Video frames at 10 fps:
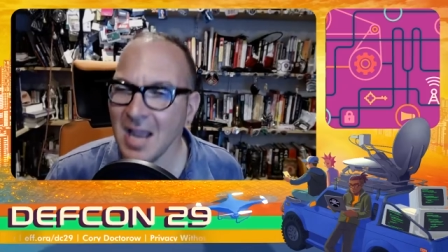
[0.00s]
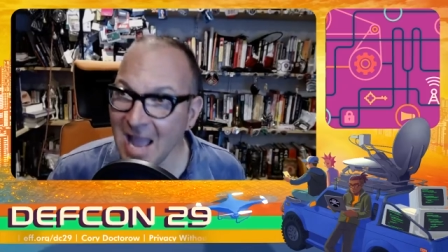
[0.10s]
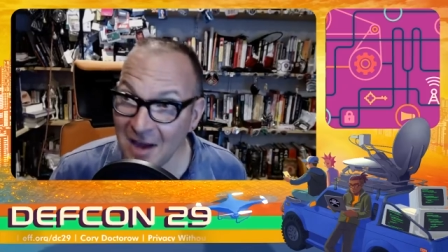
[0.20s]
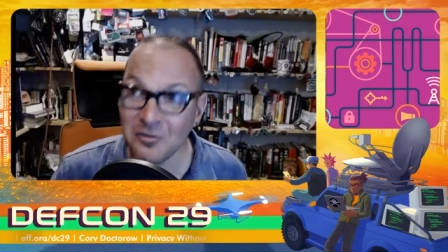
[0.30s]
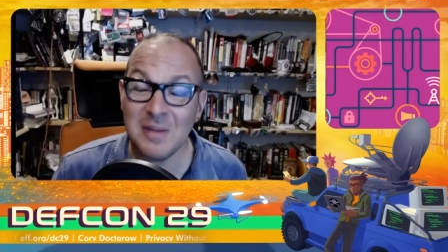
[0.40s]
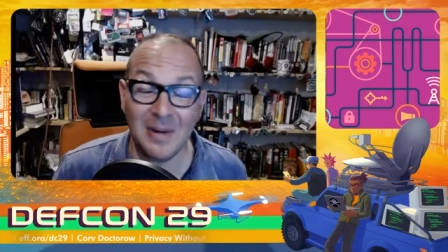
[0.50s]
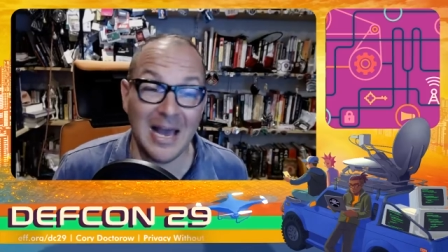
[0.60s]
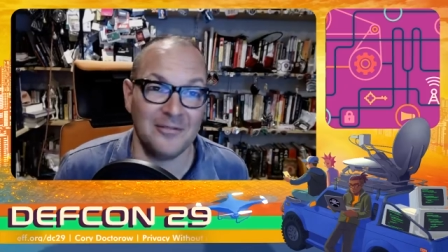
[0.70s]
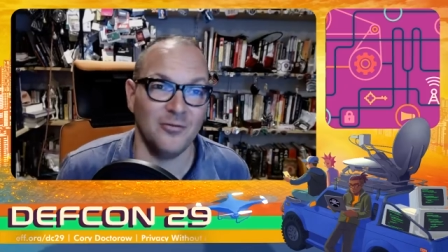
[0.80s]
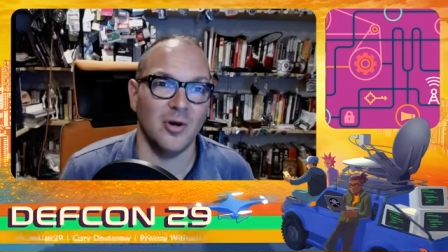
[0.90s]
Every
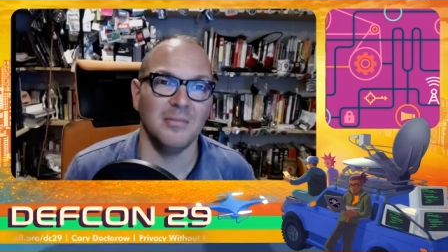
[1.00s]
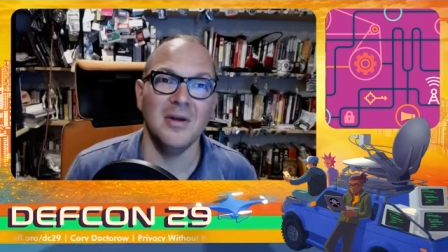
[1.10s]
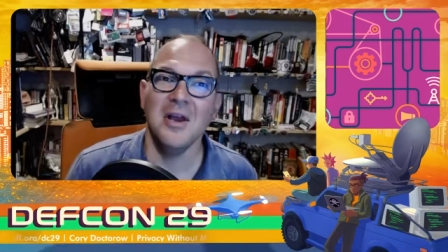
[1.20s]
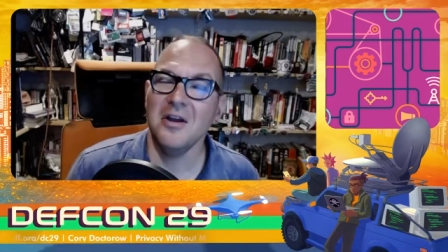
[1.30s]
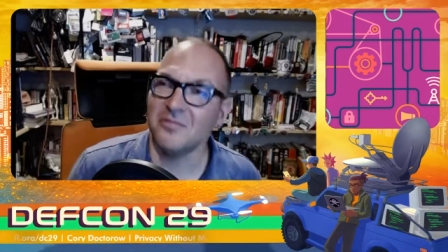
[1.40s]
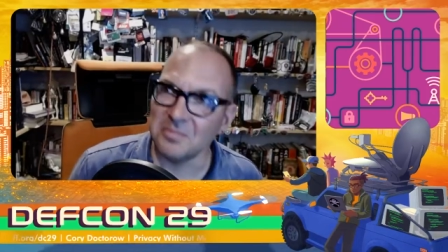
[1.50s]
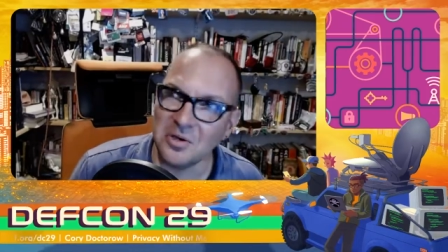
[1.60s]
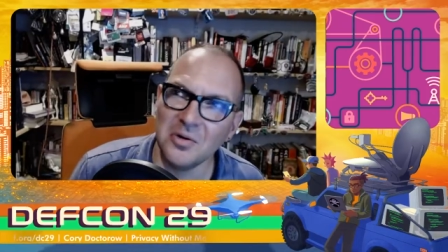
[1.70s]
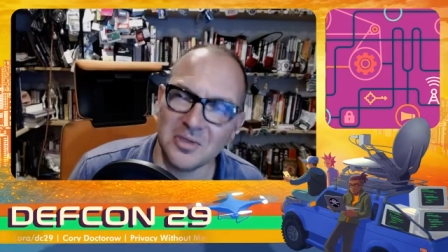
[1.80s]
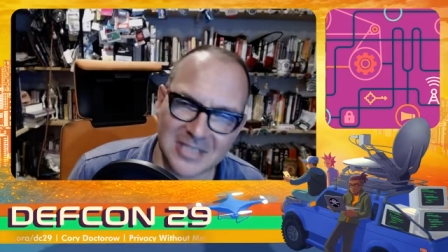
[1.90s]
platform, from Google